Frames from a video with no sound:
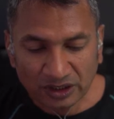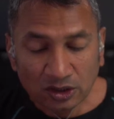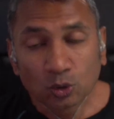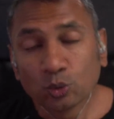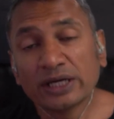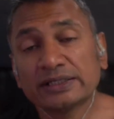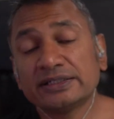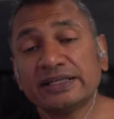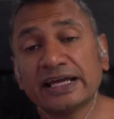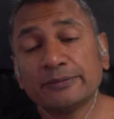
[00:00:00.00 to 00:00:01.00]
when a
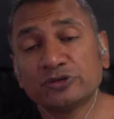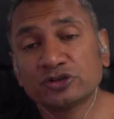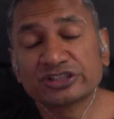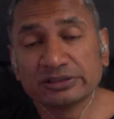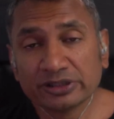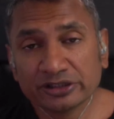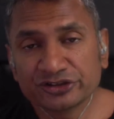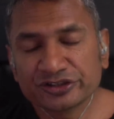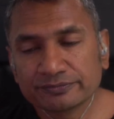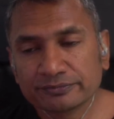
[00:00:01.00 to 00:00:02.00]
name does emerge,